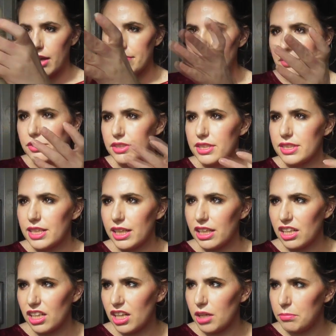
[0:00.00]
I've used this
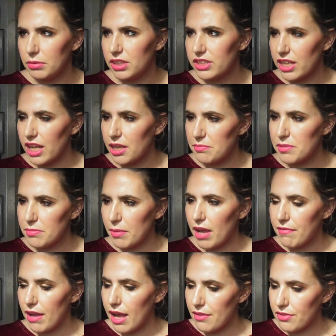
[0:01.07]
like a couple of times, but
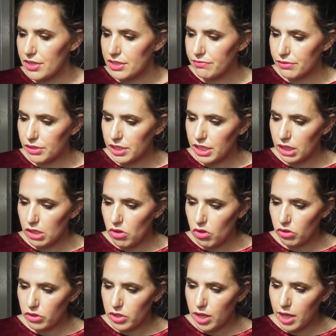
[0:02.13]
I've had this for a
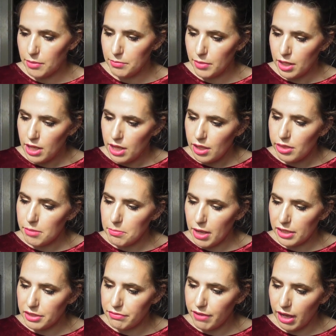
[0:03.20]
long time. The
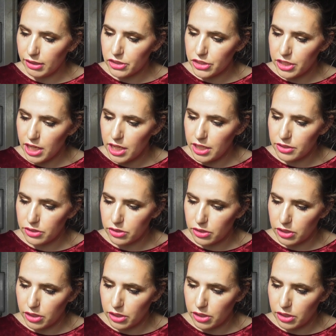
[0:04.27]
manufacture date is